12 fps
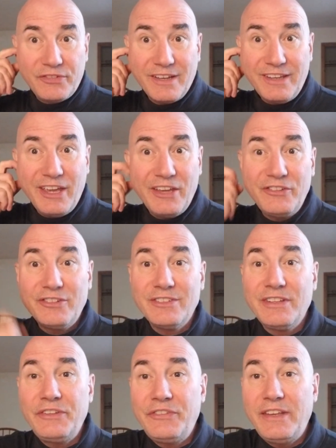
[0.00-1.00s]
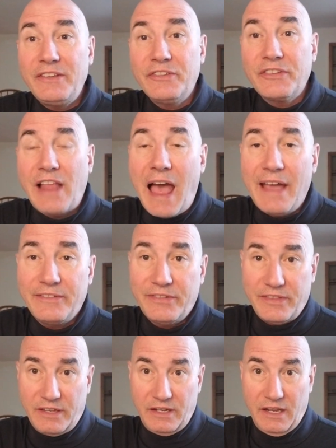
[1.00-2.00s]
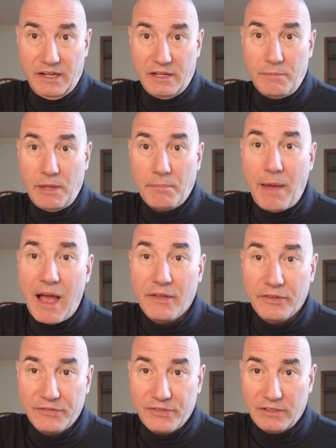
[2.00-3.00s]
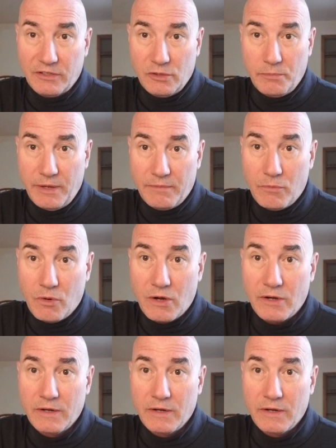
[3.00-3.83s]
occasionally seen slides that needed to be polished a little bit more.